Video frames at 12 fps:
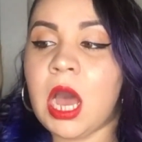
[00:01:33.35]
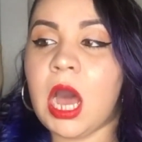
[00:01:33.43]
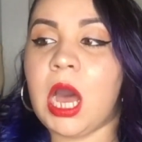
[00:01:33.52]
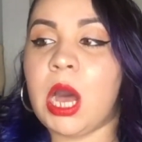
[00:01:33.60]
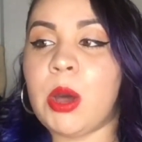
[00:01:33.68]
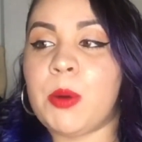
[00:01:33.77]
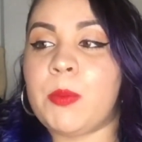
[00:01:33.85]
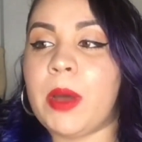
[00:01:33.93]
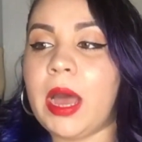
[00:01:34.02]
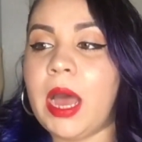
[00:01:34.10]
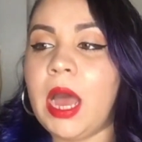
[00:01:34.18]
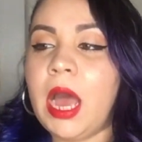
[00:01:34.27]

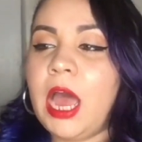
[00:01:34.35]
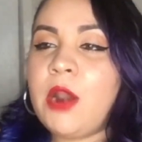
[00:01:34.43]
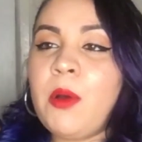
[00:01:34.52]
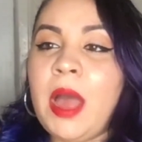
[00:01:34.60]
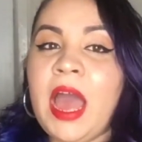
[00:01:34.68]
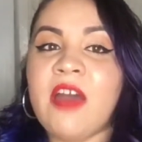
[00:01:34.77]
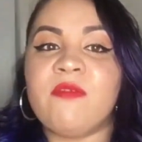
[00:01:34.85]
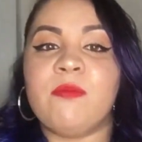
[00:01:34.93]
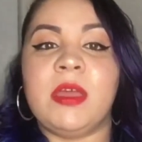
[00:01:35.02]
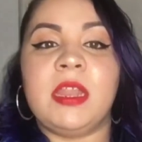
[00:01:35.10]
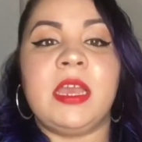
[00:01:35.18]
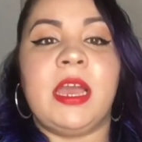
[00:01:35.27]
Um, I don't have
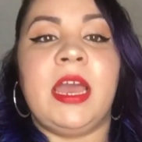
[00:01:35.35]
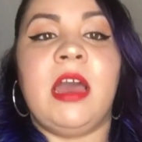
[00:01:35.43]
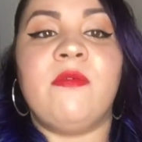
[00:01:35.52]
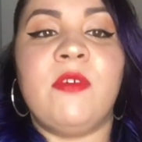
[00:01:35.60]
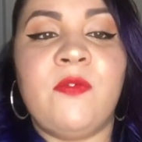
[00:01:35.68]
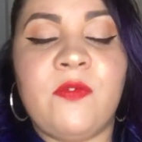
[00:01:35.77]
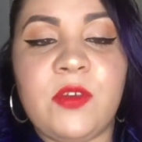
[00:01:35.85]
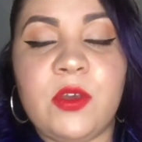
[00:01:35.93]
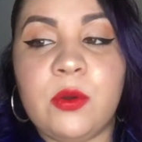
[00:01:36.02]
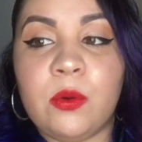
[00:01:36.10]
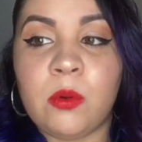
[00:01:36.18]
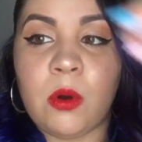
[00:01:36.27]
many. I have a
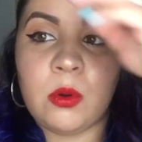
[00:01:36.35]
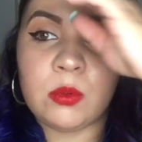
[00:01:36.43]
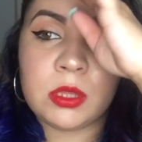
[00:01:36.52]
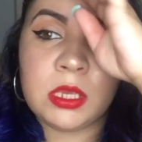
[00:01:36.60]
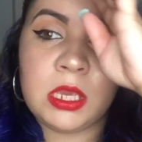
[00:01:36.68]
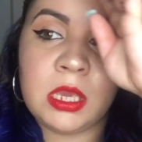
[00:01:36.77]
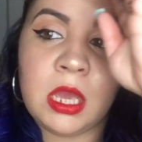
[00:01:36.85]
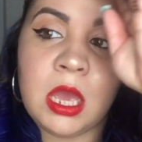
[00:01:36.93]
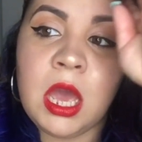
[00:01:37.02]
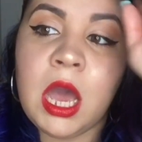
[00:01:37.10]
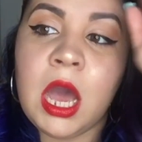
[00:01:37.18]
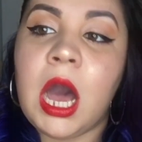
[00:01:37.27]
few only
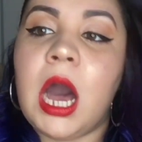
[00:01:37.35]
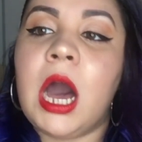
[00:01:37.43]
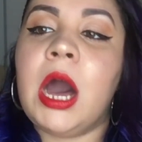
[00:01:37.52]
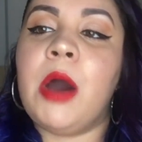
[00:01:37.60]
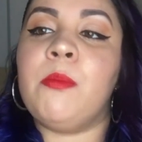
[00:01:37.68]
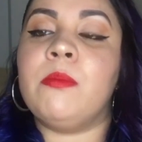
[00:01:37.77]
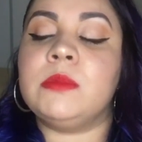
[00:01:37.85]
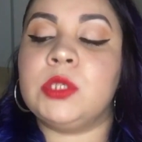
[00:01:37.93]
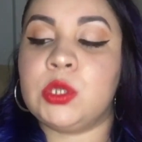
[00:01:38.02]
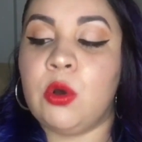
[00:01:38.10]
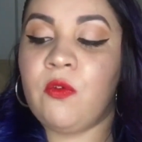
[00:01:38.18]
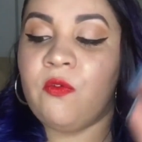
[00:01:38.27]
um,
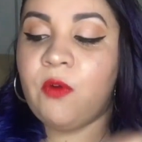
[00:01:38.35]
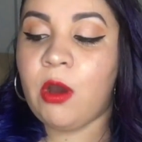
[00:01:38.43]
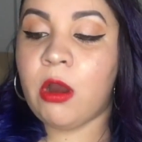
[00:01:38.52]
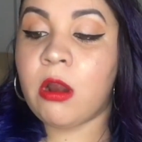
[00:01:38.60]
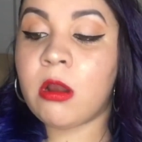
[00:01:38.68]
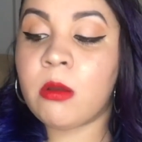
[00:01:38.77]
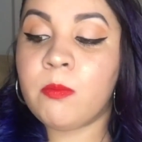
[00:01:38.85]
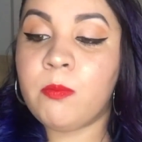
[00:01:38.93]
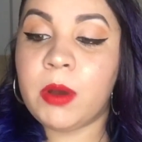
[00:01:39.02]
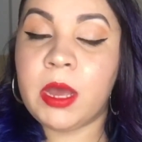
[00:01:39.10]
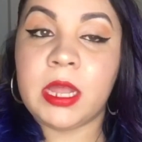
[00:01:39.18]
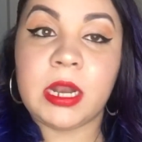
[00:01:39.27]
so far,
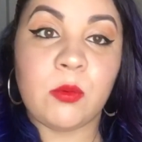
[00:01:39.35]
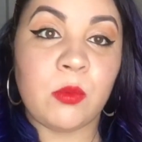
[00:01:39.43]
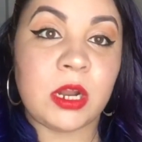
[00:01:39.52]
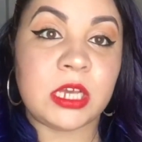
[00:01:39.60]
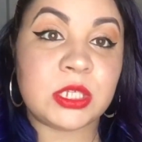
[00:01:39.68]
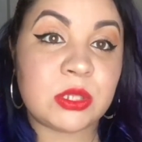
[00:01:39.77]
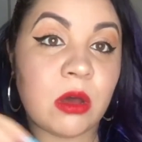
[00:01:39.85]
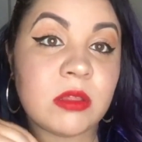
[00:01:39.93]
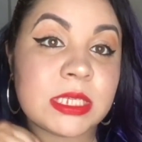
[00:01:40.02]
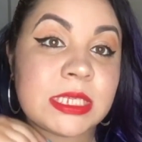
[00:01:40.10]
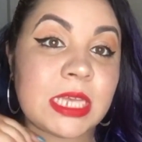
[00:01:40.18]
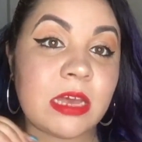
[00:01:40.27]
but when I saw
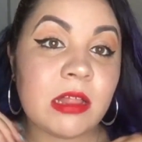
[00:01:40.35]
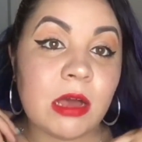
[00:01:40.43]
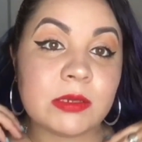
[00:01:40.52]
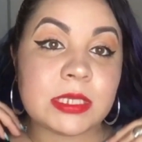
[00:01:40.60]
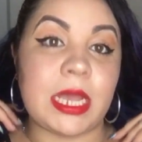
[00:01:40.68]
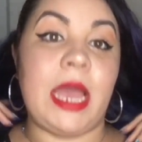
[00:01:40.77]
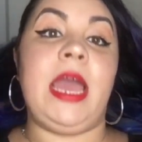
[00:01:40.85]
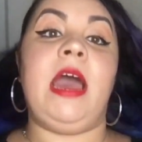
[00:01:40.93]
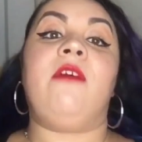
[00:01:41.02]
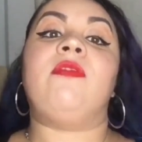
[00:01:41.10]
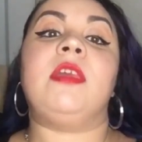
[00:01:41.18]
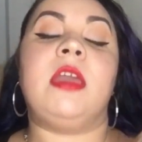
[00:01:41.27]
the sale, I was like, I
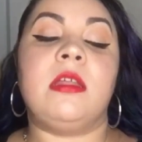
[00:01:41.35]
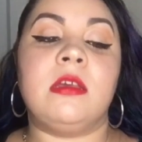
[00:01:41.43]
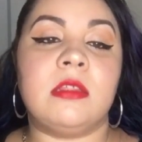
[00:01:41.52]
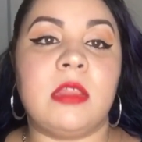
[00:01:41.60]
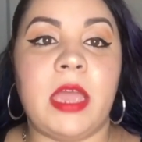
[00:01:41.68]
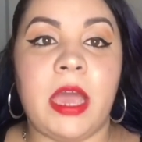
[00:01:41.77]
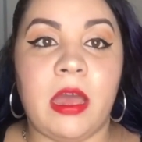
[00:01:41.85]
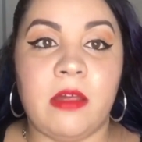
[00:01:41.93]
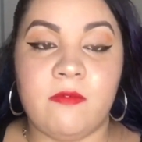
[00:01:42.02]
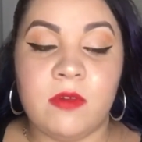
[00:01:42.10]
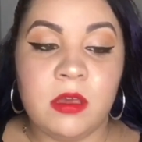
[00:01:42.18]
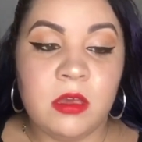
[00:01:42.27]
have to get it. They
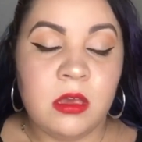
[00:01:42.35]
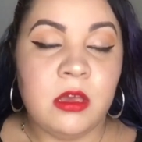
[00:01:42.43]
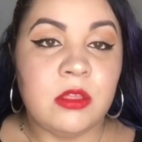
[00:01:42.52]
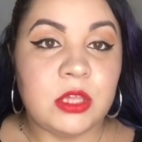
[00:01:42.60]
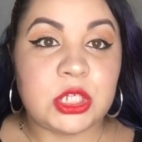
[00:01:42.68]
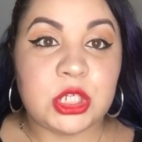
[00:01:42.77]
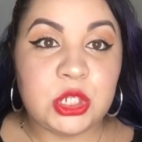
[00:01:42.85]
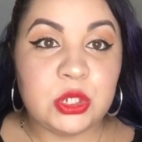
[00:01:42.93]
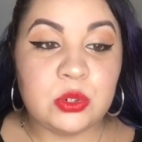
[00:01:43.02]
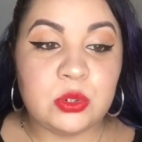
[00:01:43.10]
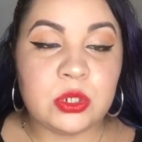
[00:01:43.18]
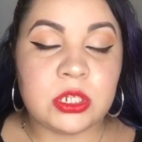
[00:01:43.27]
have this
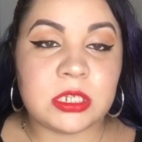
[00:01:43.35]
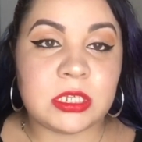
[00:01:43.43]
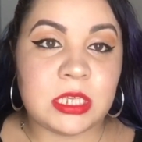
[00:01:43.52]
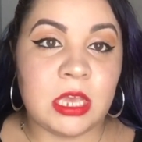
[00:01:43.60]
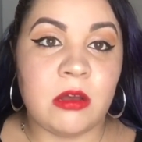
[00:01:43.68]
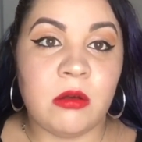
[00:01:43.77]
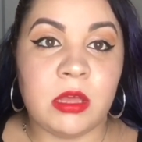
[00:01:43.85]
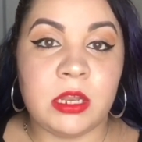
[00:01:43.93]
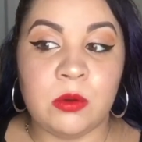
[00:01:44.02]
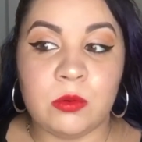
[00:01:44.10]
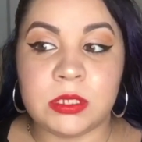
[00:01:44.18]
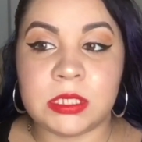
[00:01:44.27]
huge sale
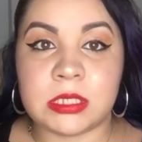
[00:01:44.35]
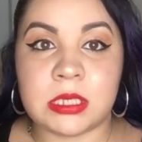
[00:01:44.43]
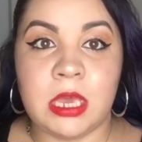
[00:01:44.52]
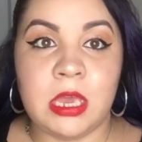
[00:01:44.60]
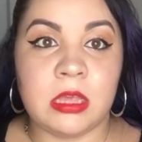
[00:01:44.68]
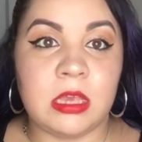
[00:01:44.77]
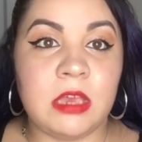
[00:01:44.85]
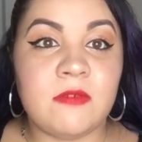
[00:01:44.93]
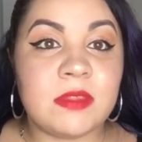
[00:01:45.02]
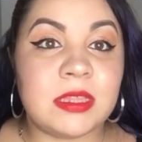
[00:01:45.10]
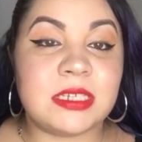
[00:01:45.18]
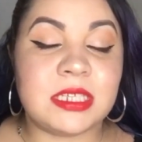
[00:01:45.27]
and it was like
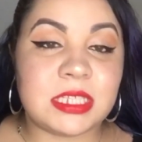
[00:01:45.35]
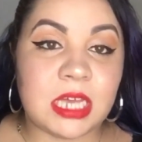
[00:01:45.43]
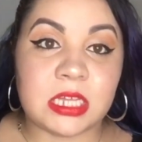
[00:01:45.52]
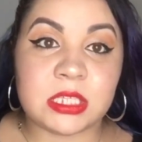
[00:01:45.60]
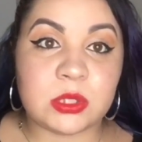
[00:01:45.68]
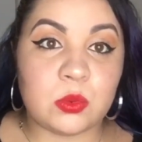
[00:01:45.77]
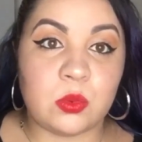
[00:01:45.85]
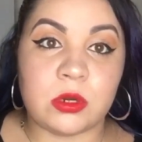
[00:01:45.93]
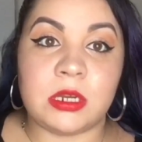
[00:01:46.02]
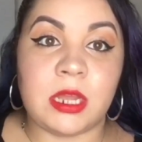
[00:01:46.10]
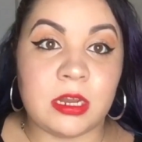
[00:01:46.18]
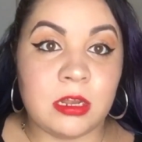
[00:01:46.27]
even the sets
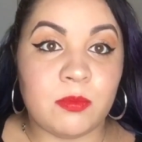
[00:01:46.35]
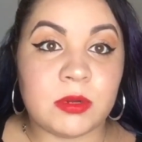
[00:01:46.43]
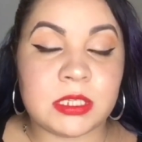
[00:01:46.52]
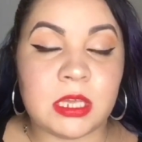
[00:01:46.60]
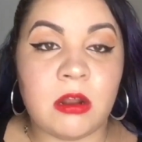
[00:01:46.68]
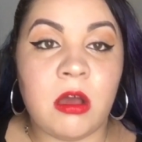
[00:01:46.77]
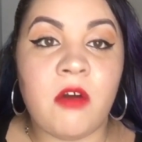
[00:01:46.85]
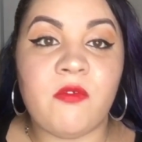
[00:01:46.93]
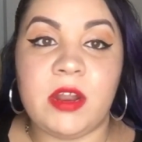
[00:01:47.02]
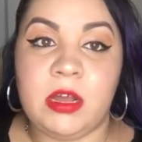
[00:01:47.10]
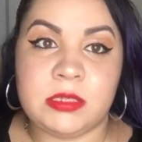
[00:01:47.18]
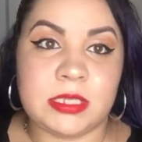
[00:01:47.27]
were 90% off
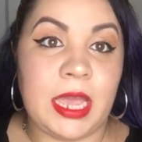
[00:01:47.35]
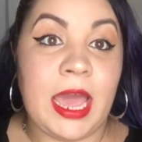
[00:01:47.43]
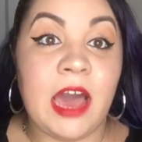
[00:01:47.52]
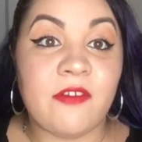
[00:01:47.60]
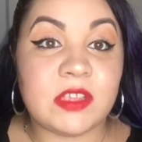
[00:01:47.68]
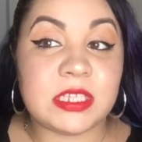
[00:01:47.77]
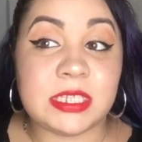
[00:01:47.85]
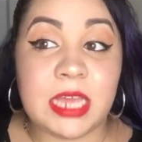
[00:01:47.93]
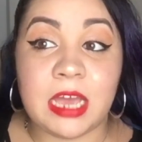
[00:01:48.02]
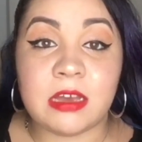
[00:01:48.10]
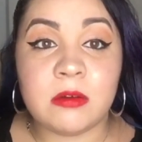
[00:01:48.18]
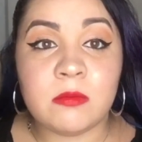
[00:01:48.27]
and I was like, I have to
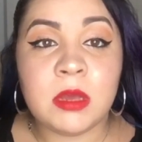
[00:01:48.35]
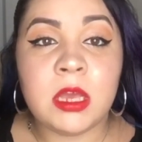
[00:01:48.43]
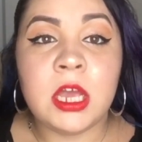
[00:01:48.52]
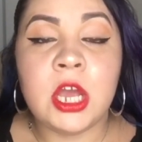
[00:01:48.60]
snag them.